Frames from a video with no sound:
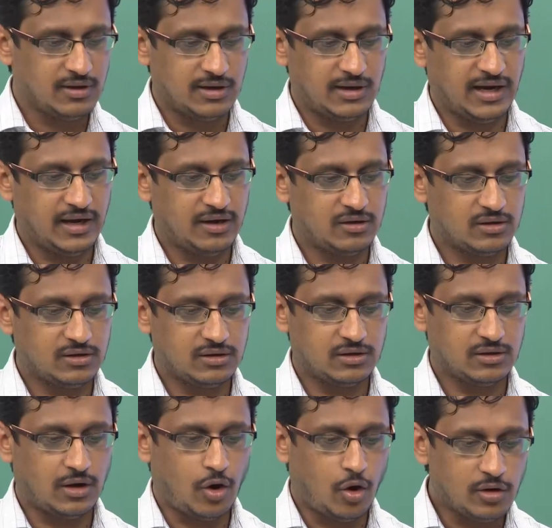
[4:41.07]
And
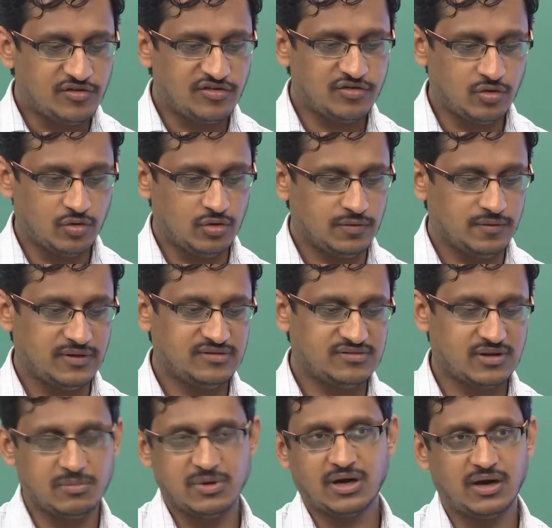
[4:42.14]
also these
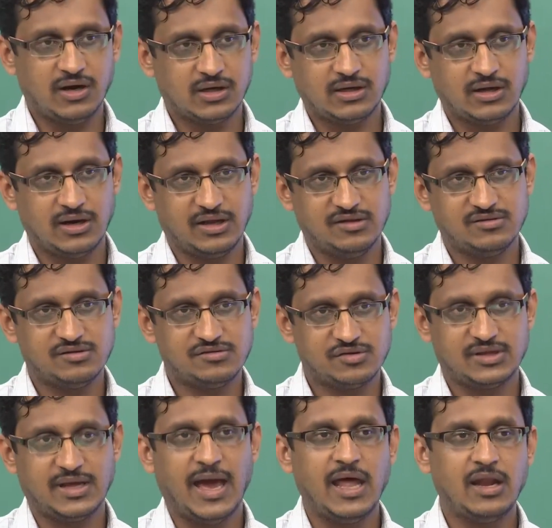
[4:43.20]
semiconductor lasers
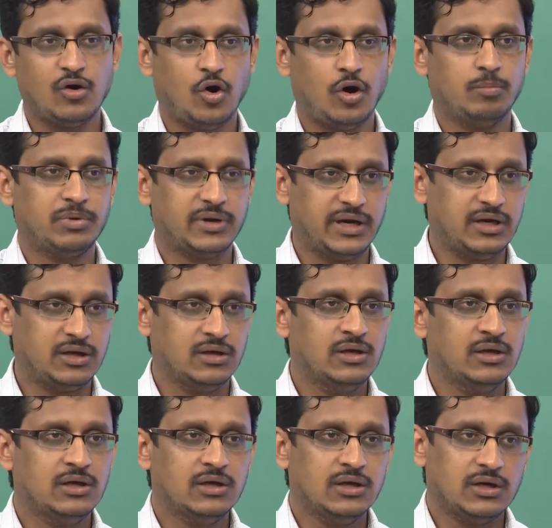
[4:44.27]
can operate
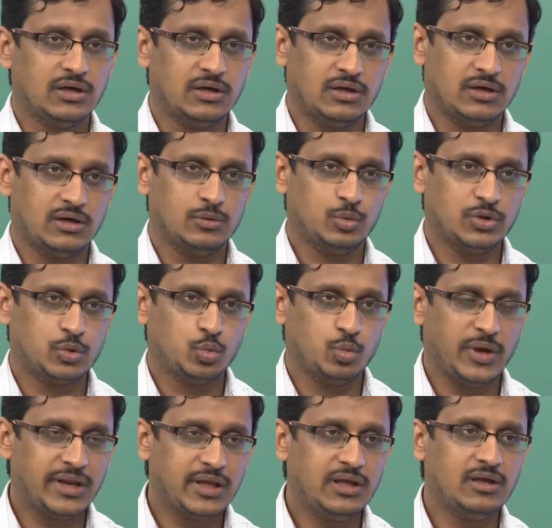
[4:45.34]
with
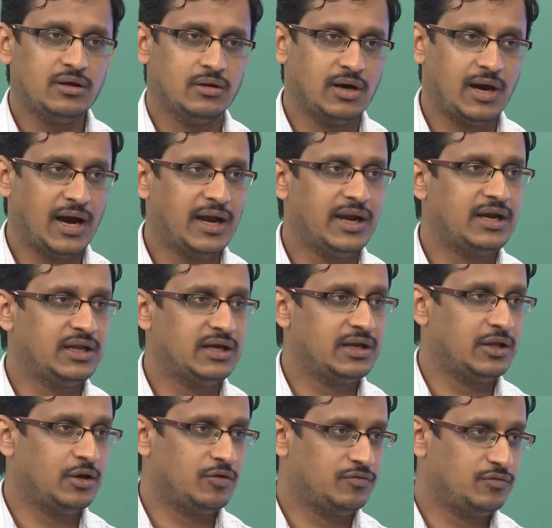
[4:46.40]
very high
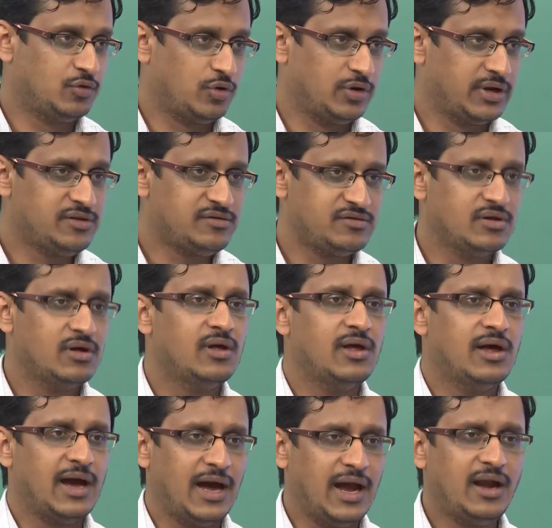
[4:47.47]
degree of coherence,
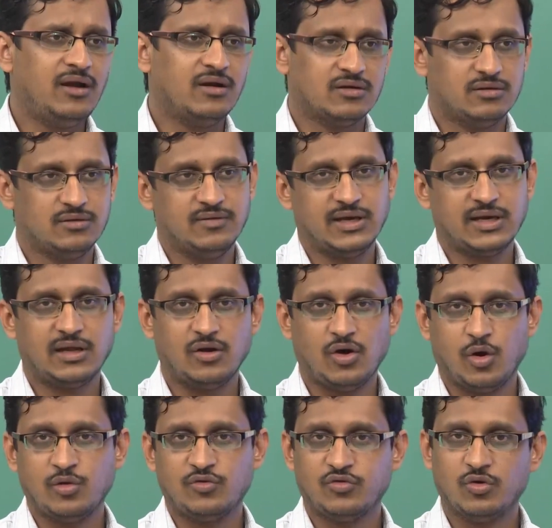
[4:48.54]
and they can
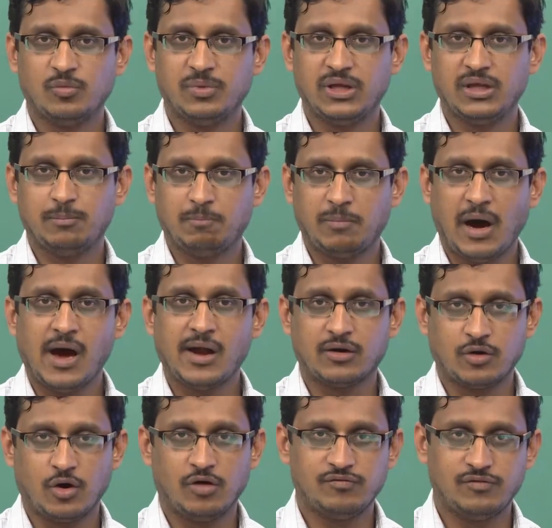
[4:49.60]
also be part
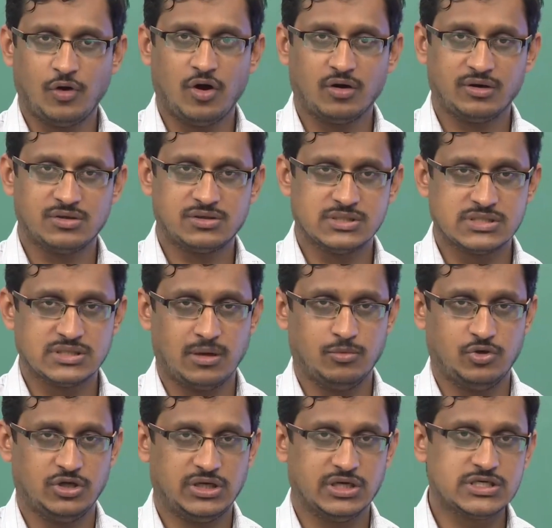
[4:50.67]
of long distance
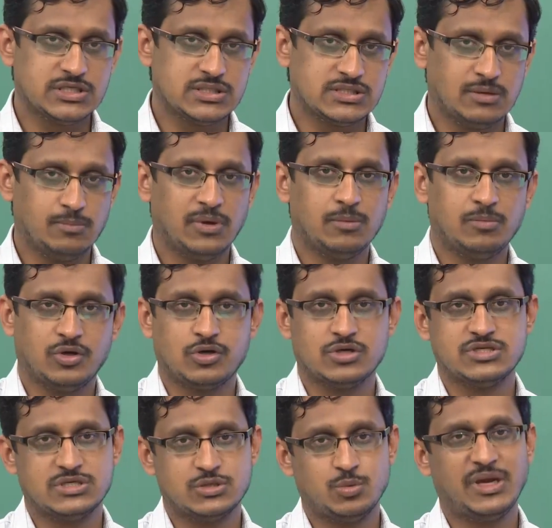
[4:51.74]
communication simply because
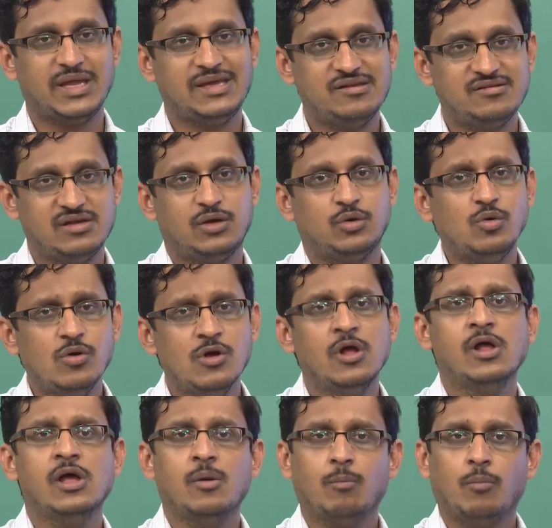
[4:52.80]
it is very easy to
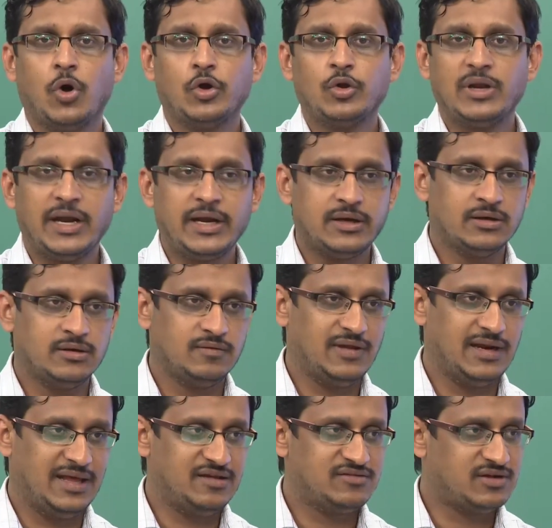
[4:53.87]
modulate the
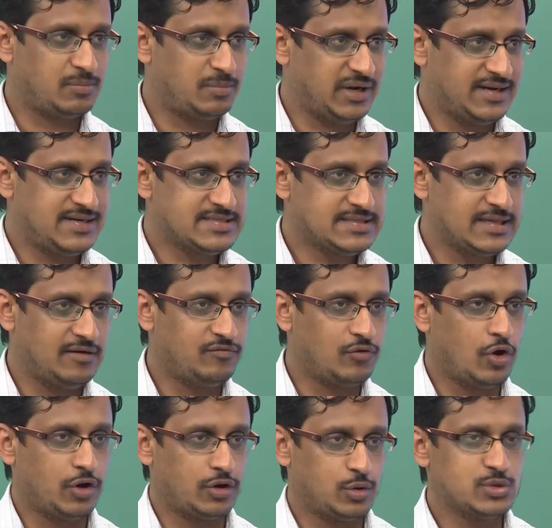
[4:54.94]
laser by itself
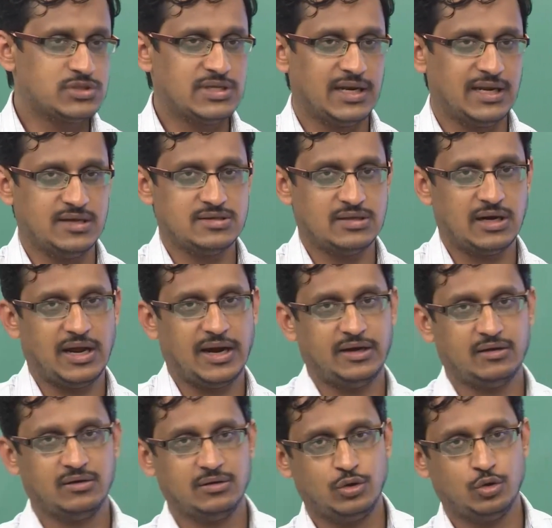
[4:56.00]
or use the laser
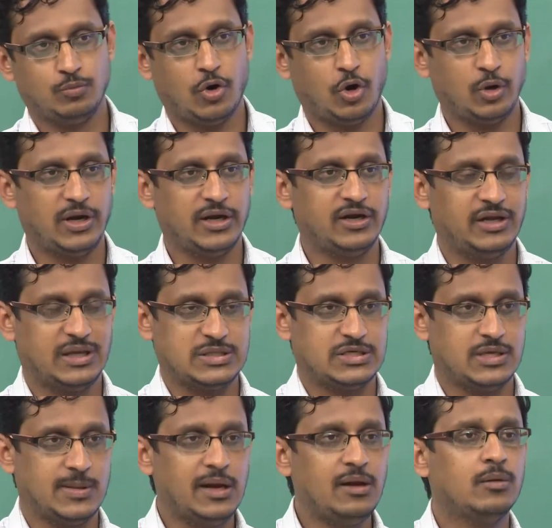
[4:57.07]
light to modulate an
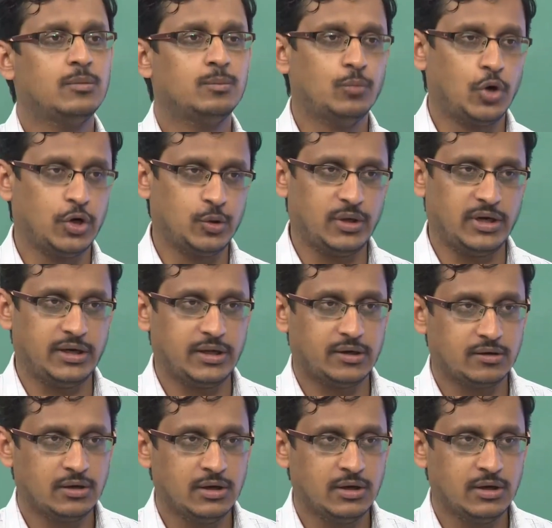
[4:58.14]
external modulator.